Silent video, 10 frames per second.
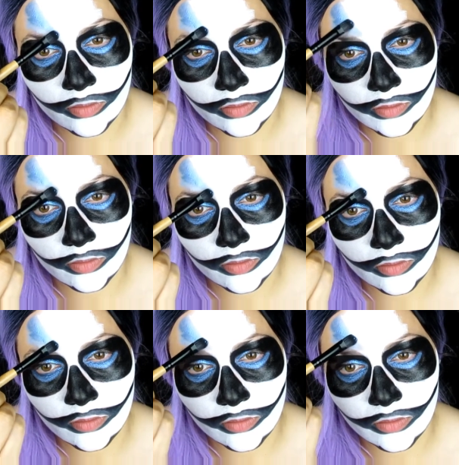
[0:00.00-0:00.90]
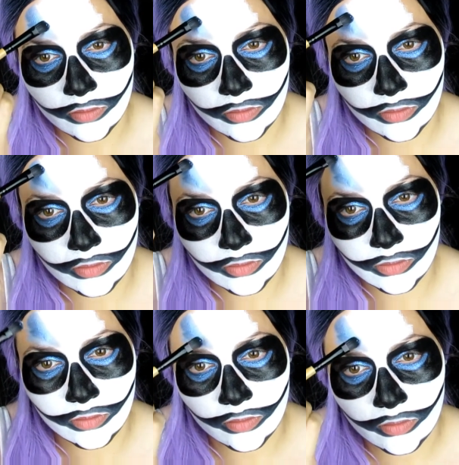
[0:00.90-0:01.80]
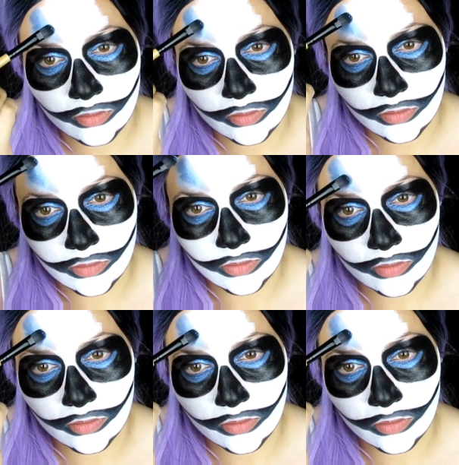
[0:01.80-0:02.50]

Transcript: just so that it's a bit easier,